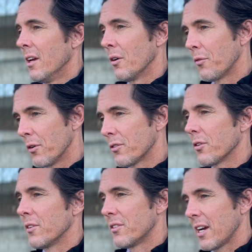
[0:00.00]
Your first
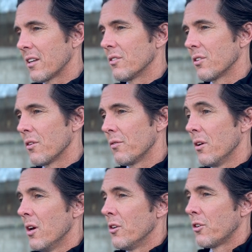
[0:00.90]
serve and second serve
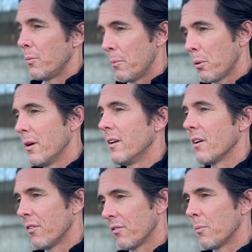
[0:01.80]
should be pretty
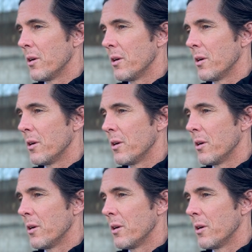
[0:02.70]
different from